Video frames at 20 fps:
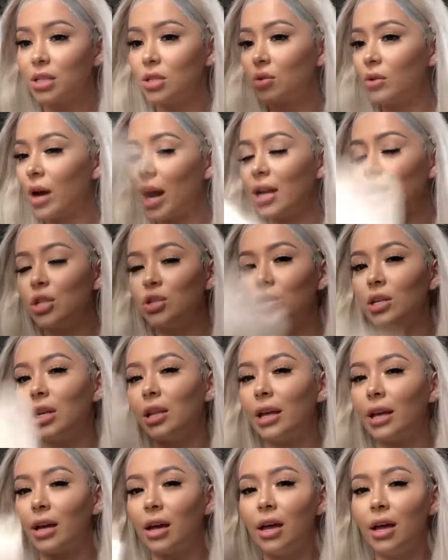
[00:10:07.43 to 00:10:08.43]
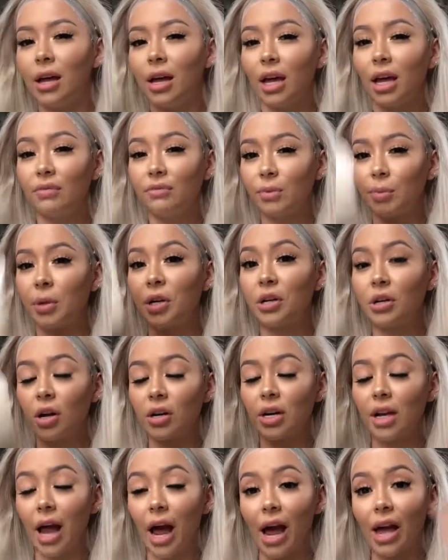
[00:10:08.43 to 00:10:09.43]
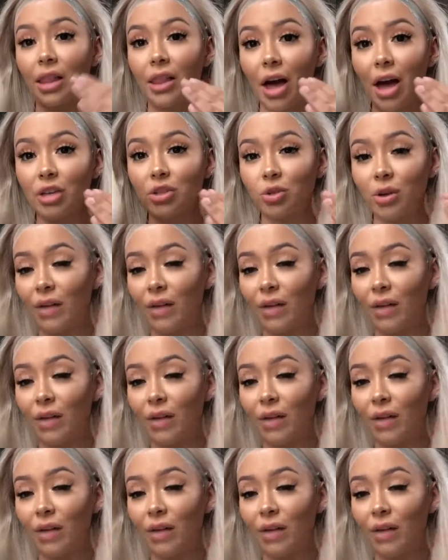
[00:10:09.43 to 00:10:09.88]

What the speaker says: So kind of treat it like if you're putting on an eyelash,